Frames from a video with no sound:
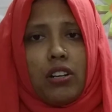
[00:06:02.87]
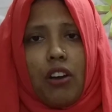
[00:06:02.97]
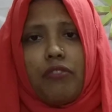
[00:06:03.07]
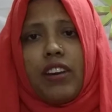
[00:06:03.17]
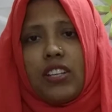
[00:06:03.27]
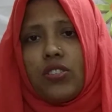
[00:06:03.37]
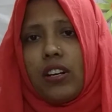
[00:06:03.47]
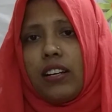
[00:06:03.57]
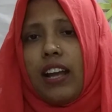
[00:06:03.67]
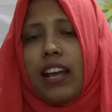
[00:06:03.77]
of
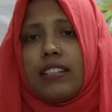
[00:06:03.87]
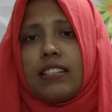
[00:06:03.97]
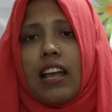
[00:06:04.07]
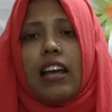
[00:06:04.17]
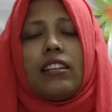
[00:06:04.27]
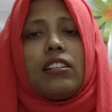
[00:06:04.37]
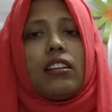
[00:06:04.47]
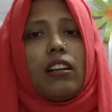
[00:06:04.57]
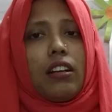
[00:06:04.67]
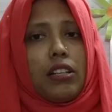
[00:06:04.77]
natural gas and
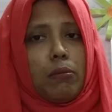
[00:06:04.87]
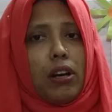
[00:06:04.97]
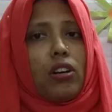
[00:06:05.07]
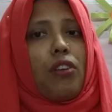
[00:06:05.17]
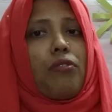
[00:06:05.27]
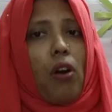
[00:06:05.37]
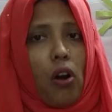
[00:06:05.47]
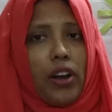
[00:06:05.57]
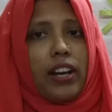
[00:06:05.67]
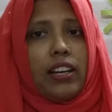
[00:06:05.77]
demand of
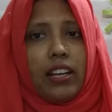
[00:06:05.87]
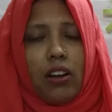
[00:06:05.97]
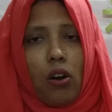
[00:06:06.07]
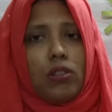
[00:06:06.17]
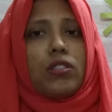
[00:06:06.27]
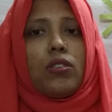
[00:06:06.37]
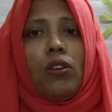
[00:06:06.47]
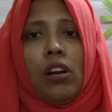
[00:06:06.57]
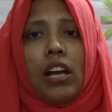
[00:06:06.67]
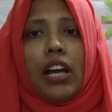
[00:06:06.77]
oil also
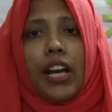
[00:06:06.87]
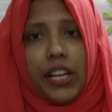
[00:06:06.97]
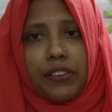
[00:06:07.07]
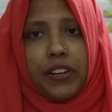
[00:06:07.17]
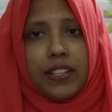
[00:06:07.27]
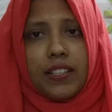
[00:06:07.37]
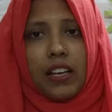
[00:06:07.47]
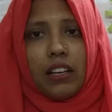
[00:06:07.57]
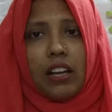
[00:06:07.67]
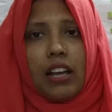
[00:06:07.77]

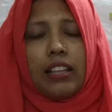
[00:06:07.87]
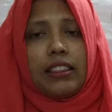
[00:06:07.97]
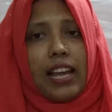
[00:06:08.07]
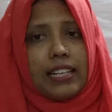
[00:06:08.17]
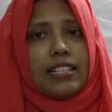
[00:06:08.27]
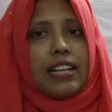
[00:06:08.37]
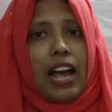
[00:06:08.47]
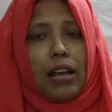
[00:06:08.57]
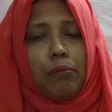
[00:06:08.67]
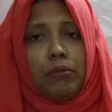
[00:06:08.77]
increasing. That
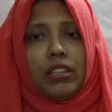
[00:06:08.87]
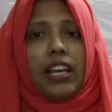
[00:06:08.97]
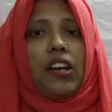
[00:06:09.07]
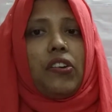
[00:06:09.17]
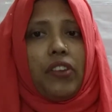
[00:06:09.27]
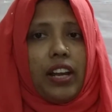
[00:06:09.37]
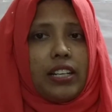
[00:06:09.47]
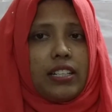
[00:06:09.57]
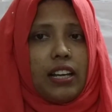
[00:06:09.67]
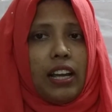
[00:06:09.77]
time they
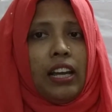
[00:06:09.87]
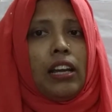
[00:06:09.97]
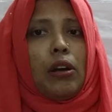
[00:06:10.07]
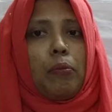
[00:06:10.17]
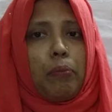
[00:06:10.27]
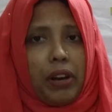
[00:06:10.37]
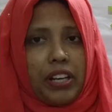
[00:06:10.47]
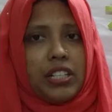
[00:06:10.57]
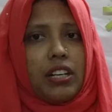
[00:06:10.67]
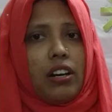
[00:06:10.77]
create a
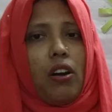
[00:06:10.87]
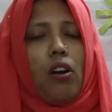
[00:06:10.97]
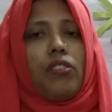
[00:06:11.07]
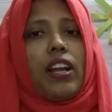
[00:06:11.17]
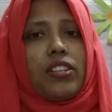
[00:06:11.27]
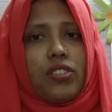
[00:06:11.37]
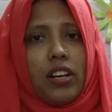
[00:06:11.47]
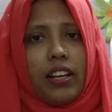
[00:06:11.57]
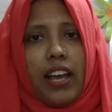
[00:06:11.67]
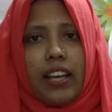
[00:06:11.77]
pressure on natural
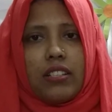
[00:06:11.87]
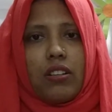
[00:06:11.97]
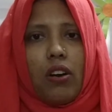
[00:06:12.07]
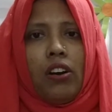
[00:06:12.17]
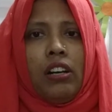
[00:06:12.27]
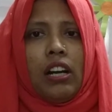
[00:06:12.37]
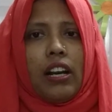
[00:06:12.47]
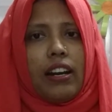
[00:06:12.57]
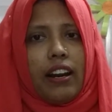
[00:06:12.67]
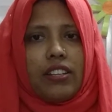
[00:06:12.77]
gas or
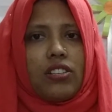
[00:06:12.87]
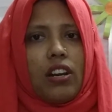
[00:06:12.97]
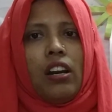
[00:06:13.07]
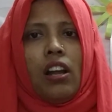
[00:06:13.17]
natural